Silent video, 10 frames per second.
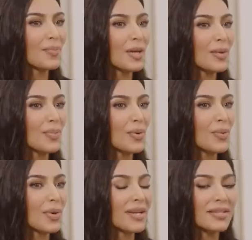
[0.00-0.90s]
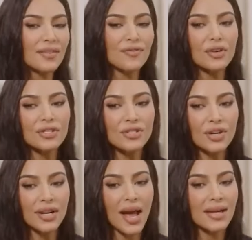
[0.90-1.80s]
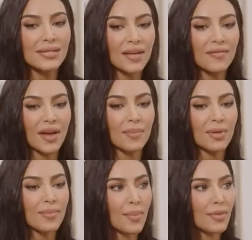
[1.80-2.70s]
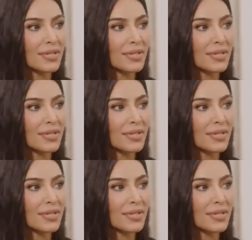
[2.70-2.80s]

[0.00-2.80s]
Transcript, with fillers: It not only exposed the darker underbelly of Hollywood, but also